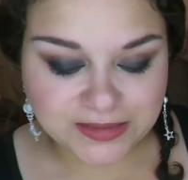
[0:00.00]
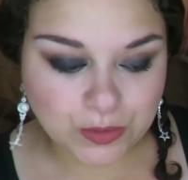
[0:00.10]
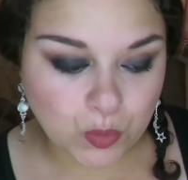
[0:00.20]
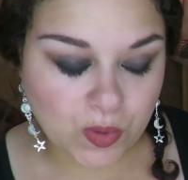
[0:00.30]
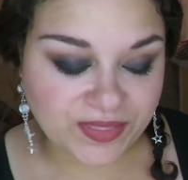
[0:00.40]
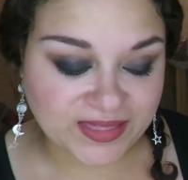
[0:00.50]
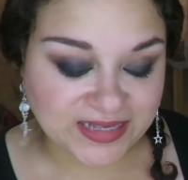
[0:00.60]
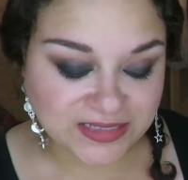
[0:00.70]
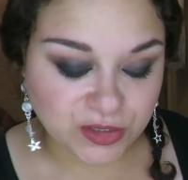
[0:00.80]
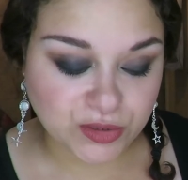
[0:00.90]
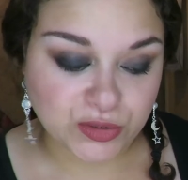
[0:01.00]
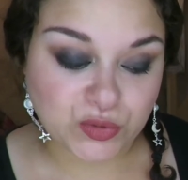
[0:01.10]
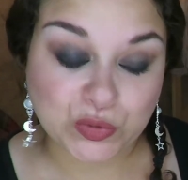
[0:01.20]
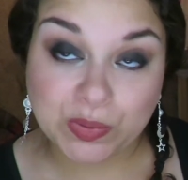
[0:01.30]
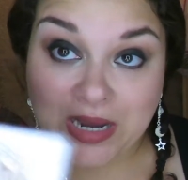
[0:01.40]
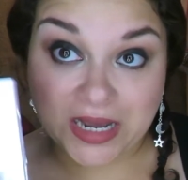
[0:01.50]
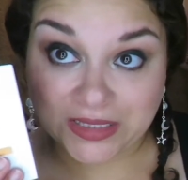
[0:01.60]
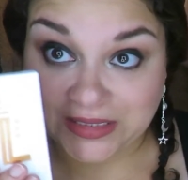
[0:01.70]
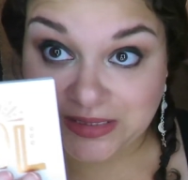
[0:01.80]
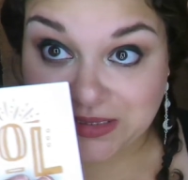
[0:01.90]
So these are the two
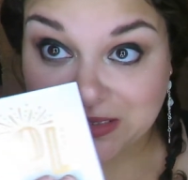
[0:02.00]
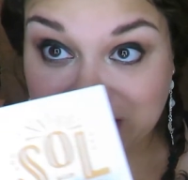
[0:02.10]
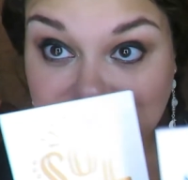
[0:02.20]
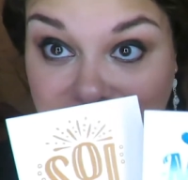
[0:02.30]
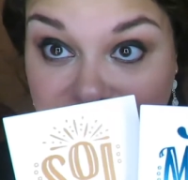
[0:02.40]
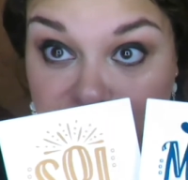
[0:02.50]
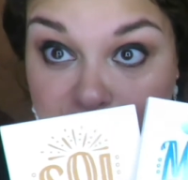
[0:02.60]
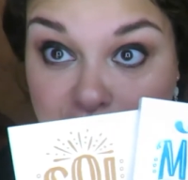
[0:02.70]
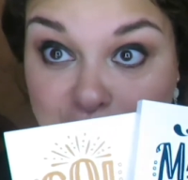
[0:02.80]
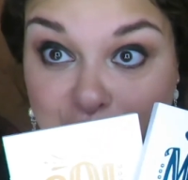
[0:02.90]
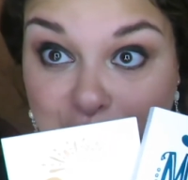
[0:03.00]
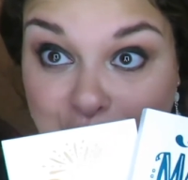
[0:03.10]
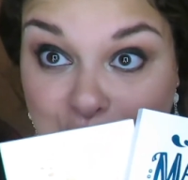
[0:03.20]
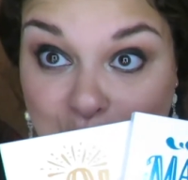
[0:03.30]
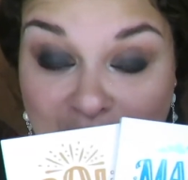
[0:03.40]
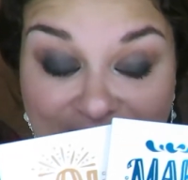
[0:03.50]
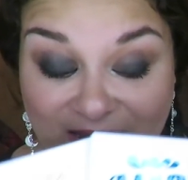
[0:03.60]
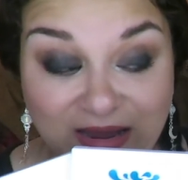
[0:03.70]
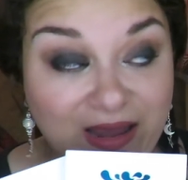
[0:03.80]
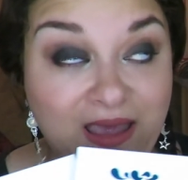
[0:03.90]
palettes, Sol
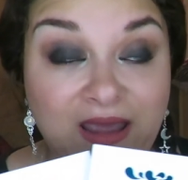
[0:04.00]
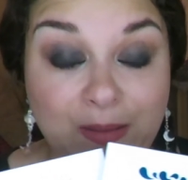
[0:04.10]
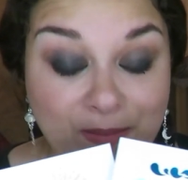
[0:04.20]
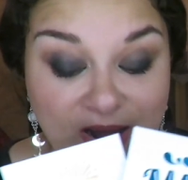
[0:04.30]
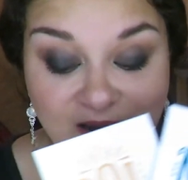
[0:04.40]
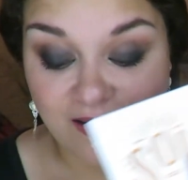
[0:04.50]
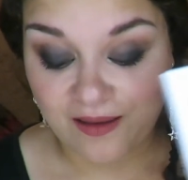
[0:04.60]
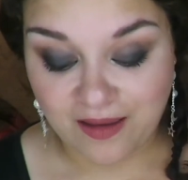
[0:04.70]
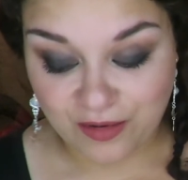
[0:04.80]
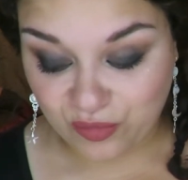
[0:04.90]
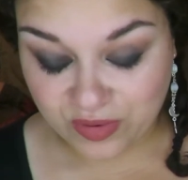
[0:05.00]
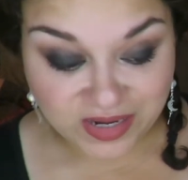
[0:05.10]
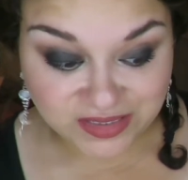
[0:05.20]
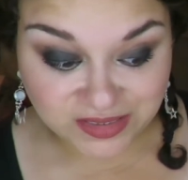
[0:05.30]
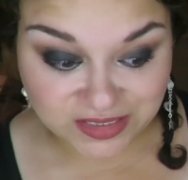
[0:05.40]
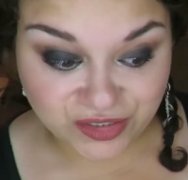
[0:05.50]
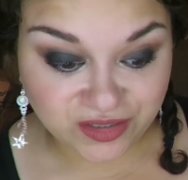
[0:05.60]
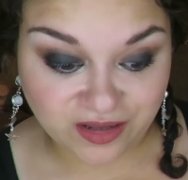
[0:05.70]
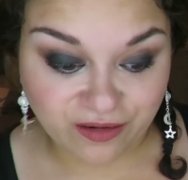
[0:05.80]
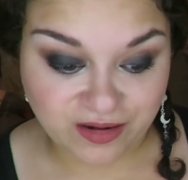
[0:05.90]
and Mal, and you guys need to
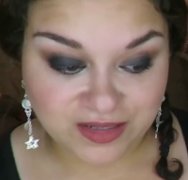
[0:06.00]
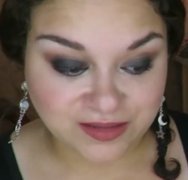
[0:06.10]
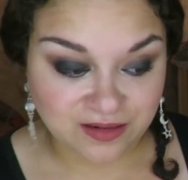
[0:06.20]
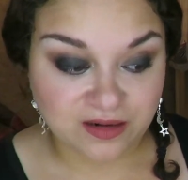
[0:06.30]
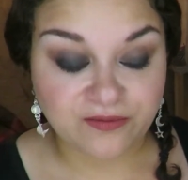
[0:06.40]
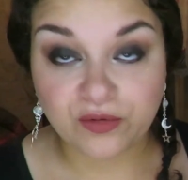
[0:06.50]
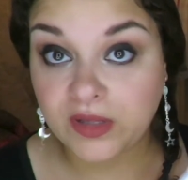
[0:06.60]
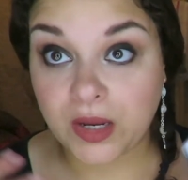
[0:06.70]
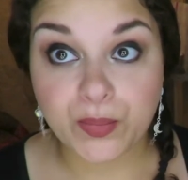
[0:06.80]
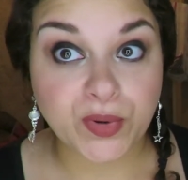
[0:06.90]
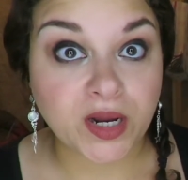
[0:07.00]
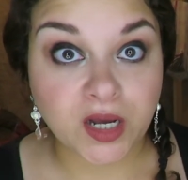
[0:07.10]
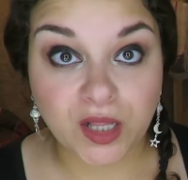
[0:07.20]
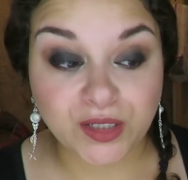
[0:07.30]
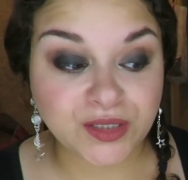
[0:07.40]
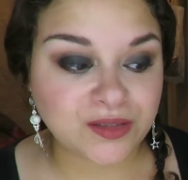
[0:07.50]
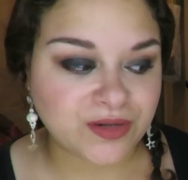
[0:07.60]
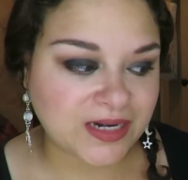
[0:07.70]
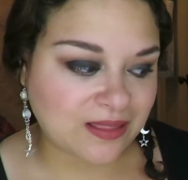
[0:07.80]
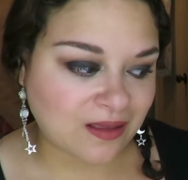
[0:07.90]
get your hands on it. If you like bright colors
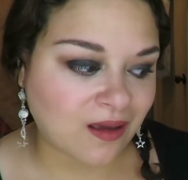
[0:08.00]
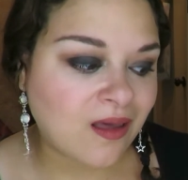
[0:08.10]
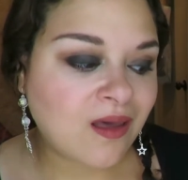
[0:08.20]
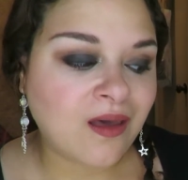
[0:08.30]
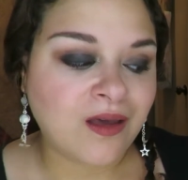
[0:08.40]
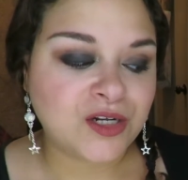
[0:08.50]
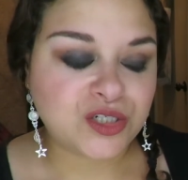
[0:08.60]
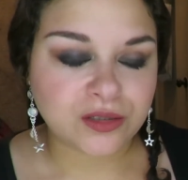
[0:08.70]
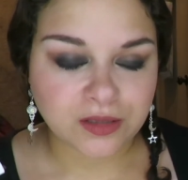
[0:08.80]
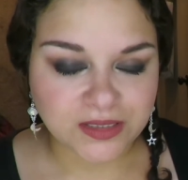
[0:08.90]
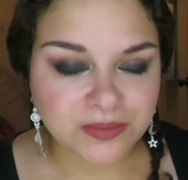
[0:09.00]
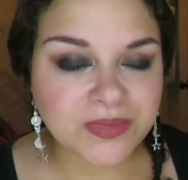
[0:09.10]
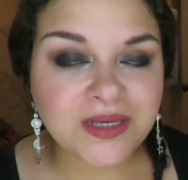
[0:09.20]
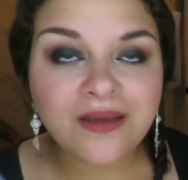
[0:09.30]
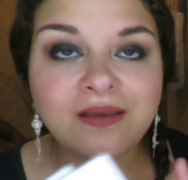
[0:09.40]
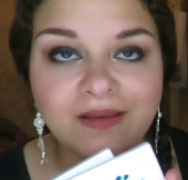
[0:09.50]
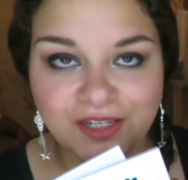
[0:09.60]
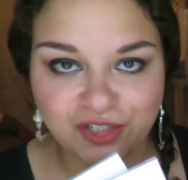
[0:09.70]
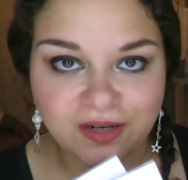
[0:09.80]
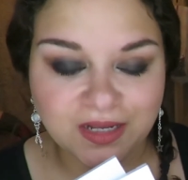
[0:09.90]
or anything, trust me,
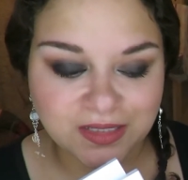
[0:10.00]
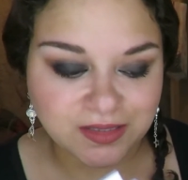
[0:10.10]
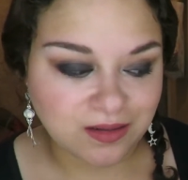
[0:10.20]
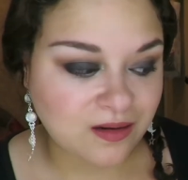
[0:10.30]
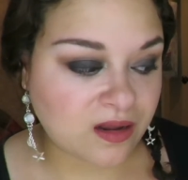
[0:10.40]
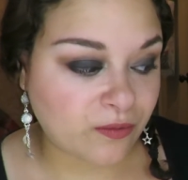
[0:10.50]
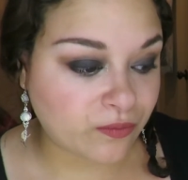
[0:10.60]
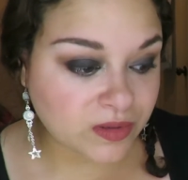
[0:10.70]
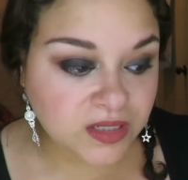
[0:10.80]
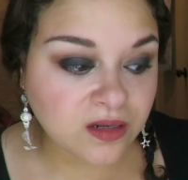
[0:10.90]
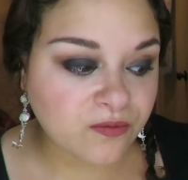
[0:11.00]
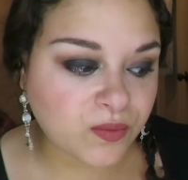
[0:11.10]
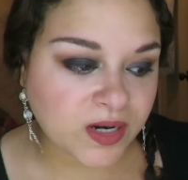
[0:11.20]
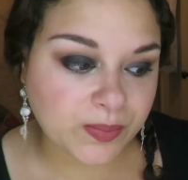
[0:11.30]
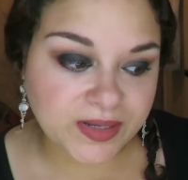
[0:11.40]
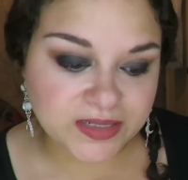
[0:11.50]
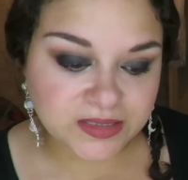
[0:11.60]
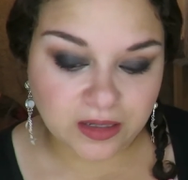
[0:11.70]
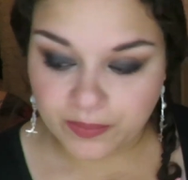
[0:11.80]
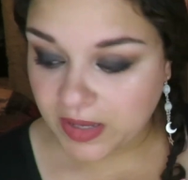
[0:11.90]
get your hands on it. I really love what I
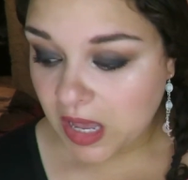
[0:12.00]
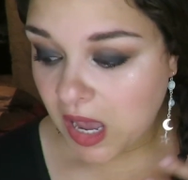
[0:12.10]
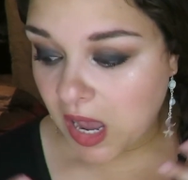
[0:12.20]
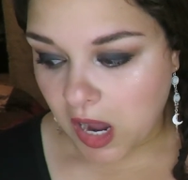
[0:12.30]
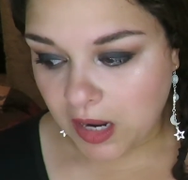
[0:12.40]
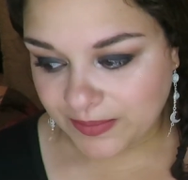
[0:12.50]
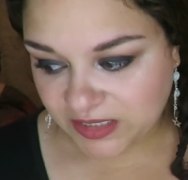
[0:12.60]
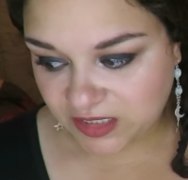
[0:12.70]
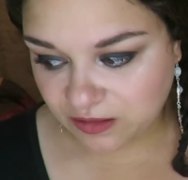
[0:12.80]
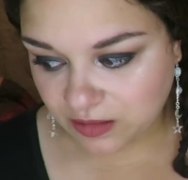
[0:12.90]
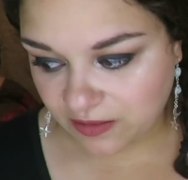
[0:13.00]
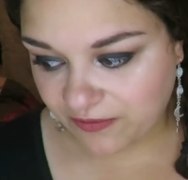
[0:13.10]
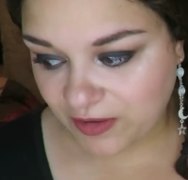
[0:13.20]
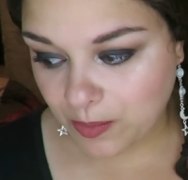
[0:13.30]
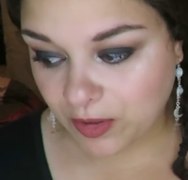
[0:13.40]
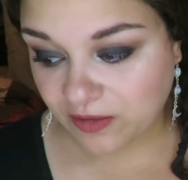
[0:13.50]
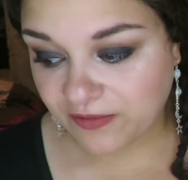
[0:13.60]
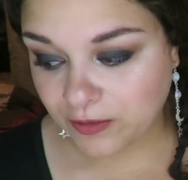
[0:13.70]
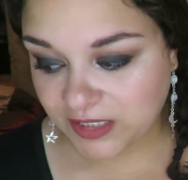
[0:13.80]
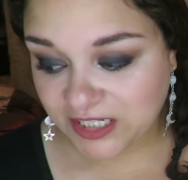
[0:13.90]
picked up. I'm still iffy about the
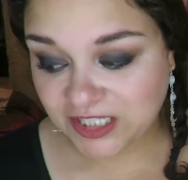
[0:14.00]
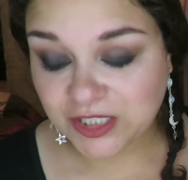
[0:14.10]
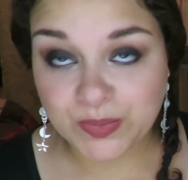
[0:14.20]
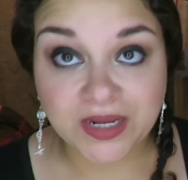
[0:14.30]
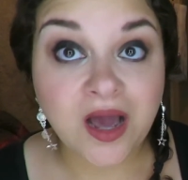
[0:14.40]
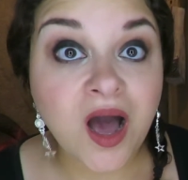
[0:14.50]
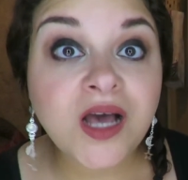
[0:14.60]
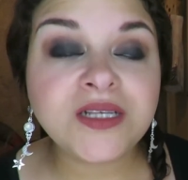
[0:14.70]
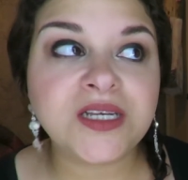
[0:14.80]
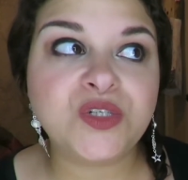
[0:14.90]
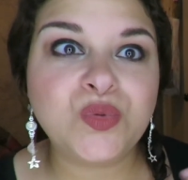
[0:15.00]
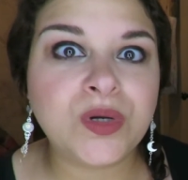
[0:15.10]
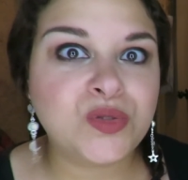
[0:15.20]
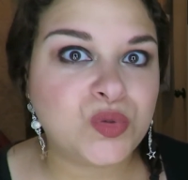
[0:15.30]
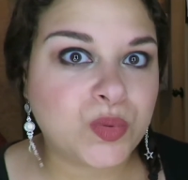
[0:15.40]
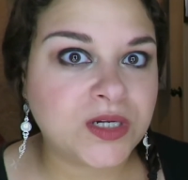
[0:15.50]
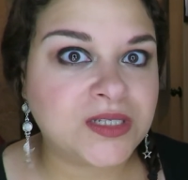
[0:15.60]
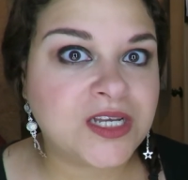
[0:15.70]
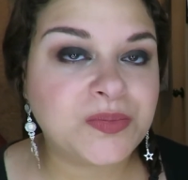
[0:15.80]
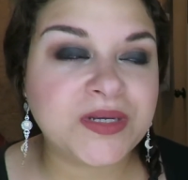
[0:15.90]
foundations because I do want to do a wear
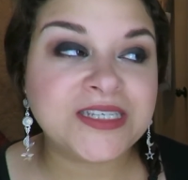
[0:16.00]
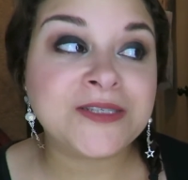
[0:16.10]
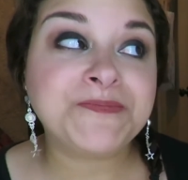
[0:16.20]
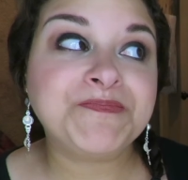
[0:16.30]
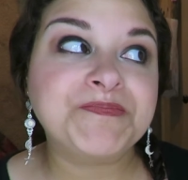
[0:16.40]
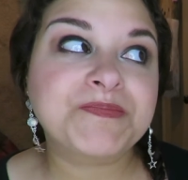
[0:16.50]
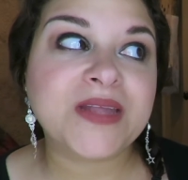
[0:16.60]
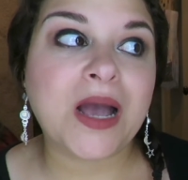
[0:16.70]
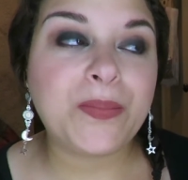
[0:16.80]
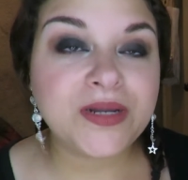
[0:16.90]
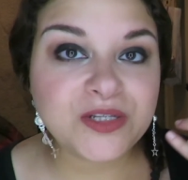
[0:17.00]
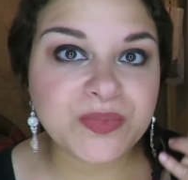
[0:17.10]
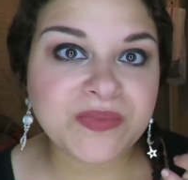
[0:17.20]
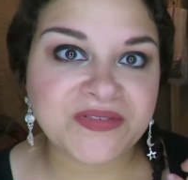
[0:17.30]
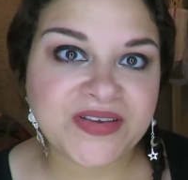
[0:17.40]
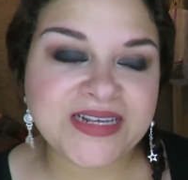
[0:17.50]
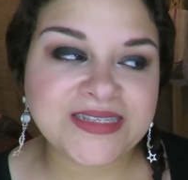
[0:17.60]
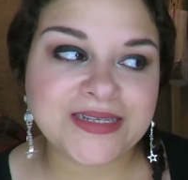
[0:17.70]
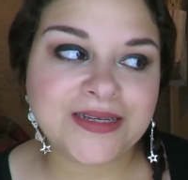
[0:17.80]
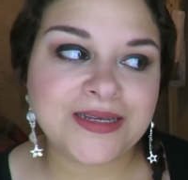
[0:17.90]
test, because I'll put a little bit on my
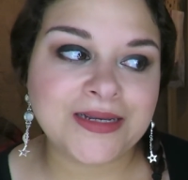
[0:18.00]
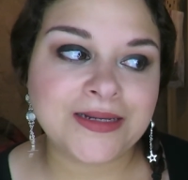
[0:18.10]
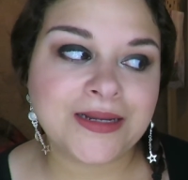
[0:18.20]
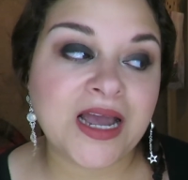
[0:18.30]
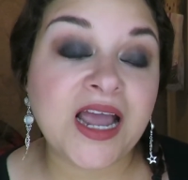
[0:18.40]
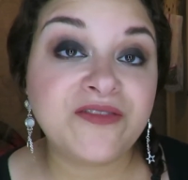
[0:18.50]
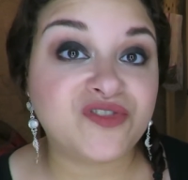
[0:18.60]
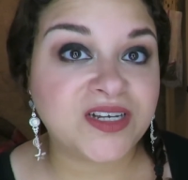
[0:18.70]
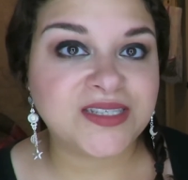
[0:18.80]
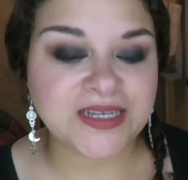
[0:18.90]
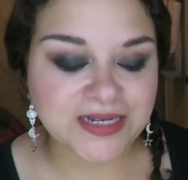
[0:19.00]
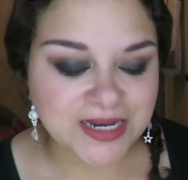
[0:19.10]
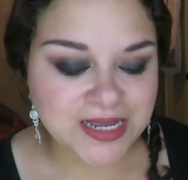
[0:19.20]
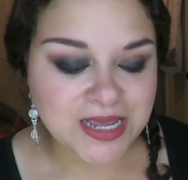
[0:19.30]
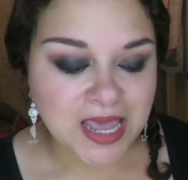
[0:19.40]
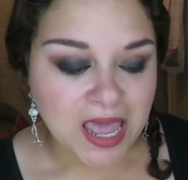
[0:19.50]
face and I have dry skin.